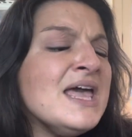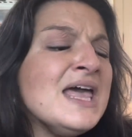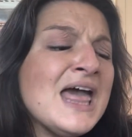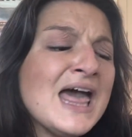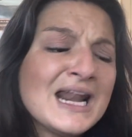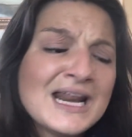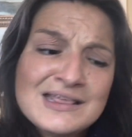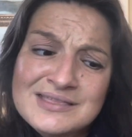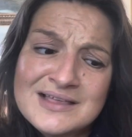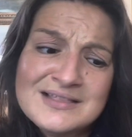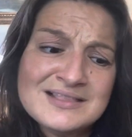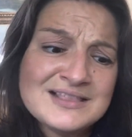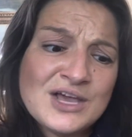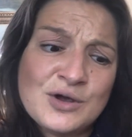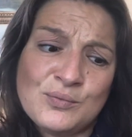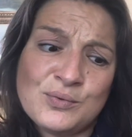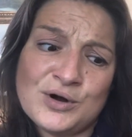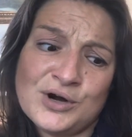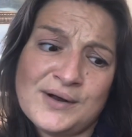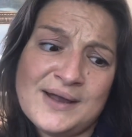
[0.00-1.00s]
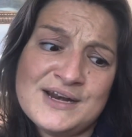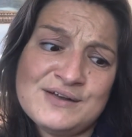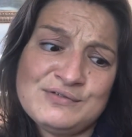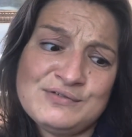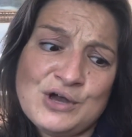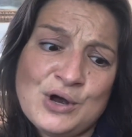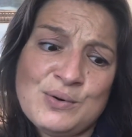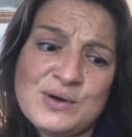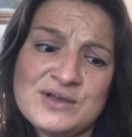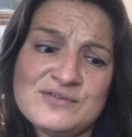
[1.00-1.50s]
And I think they were kind of
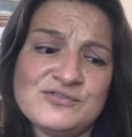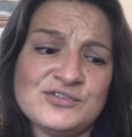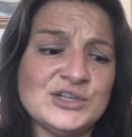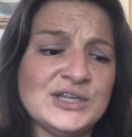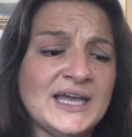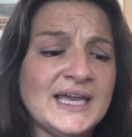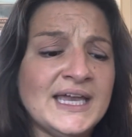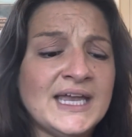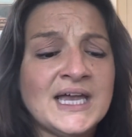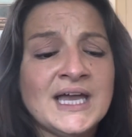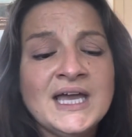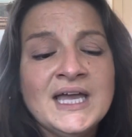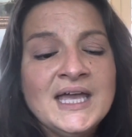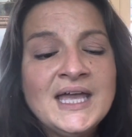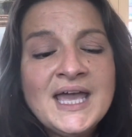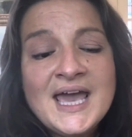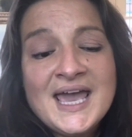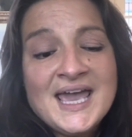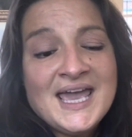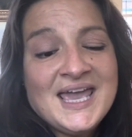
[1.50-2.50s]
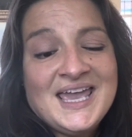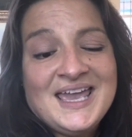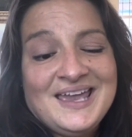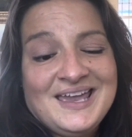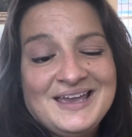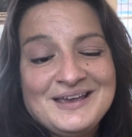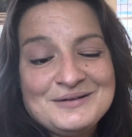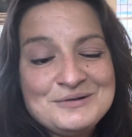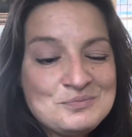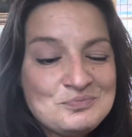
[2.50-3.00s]
going for like
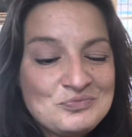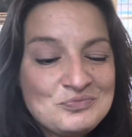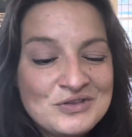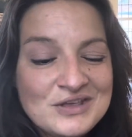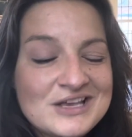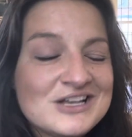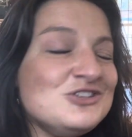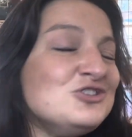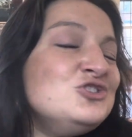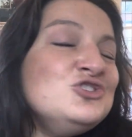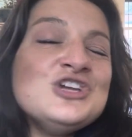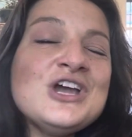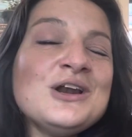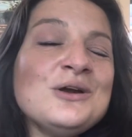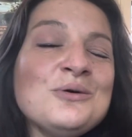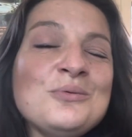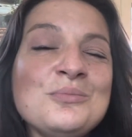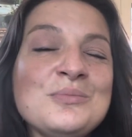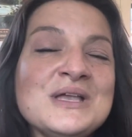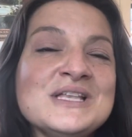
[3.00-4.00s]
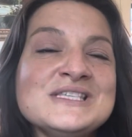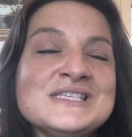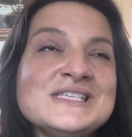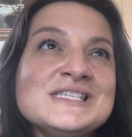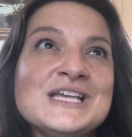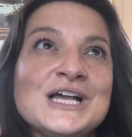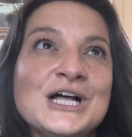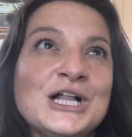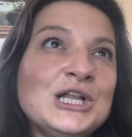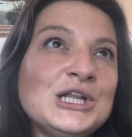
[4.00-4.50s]
a gentleman's
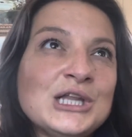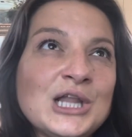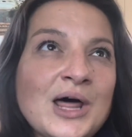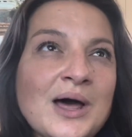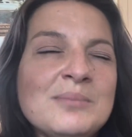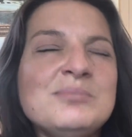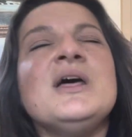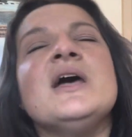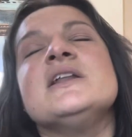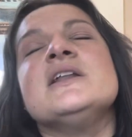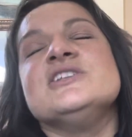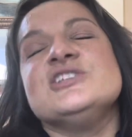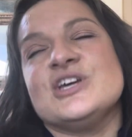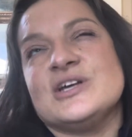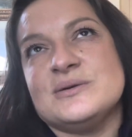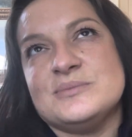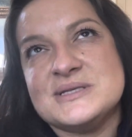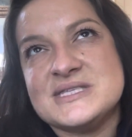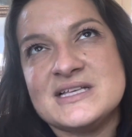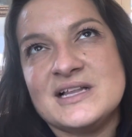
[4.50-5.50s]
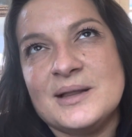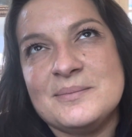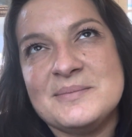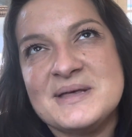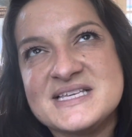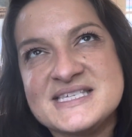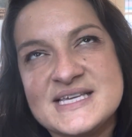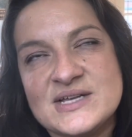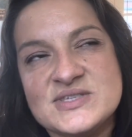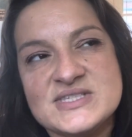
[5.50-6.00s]
club, not a gentleman's club, that
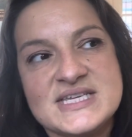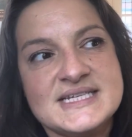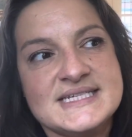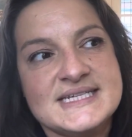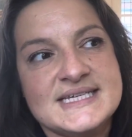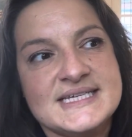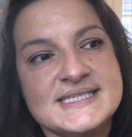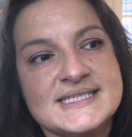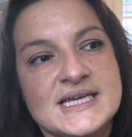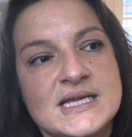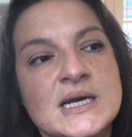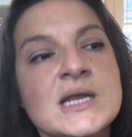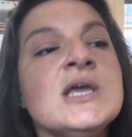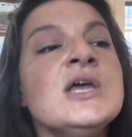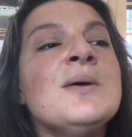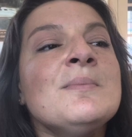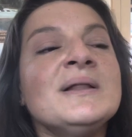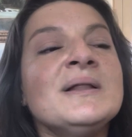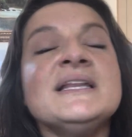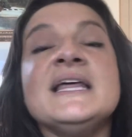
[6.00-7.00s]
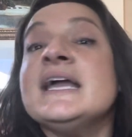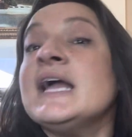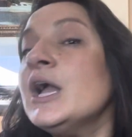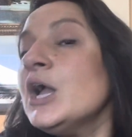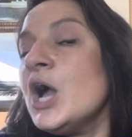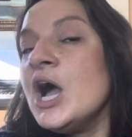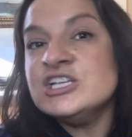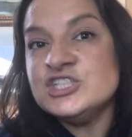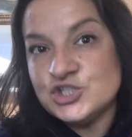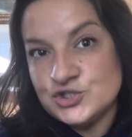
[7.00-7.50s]
sounds indecent, but like a
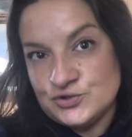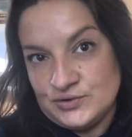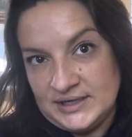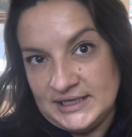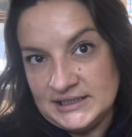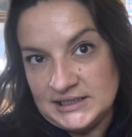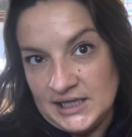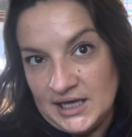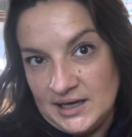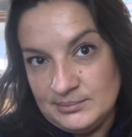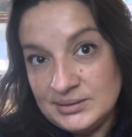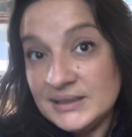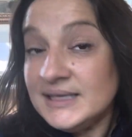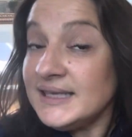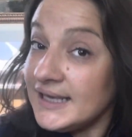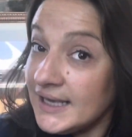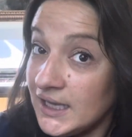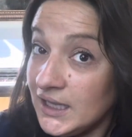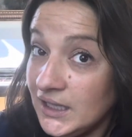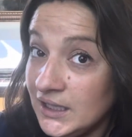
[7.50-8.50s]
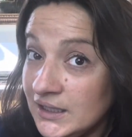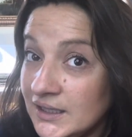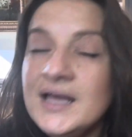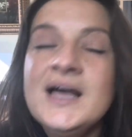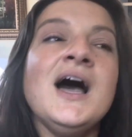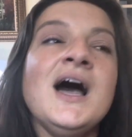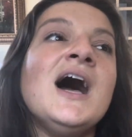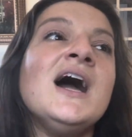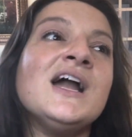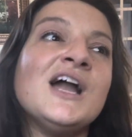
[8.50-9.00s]
country club. Yeah?
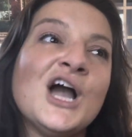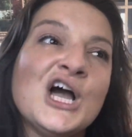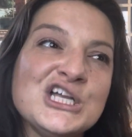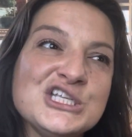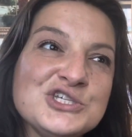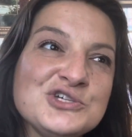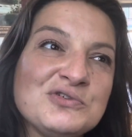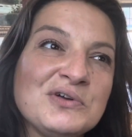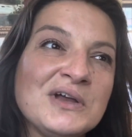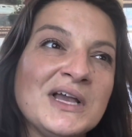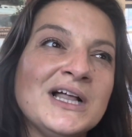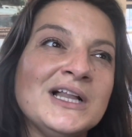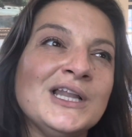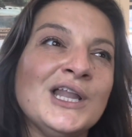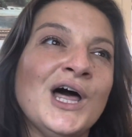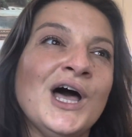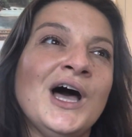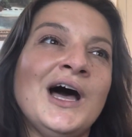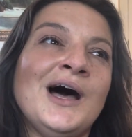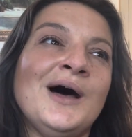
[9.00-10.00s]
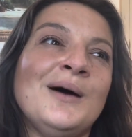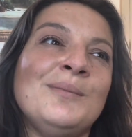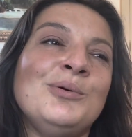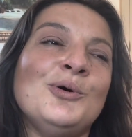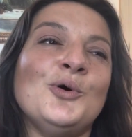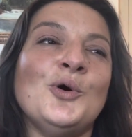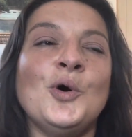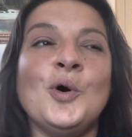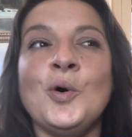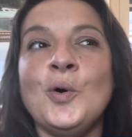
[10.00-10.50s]
A country club,
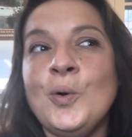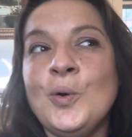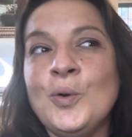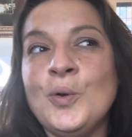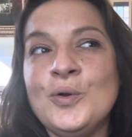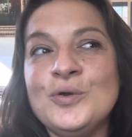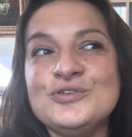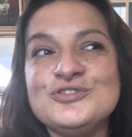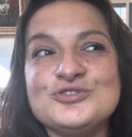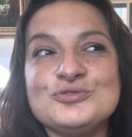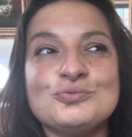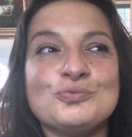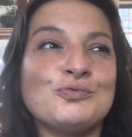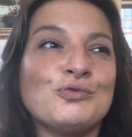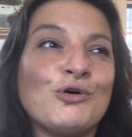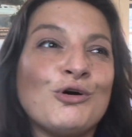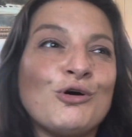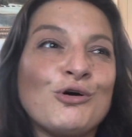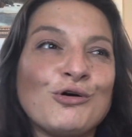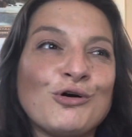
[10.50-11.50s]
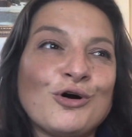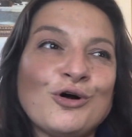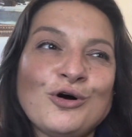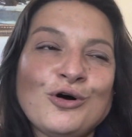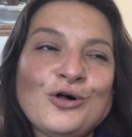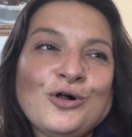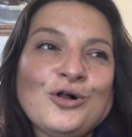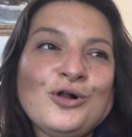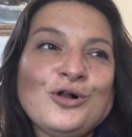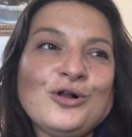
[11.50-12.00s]
old
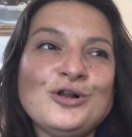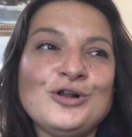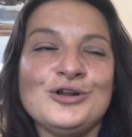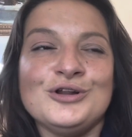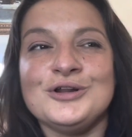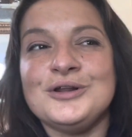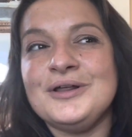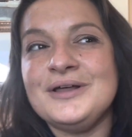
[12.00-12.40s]
rural-ish,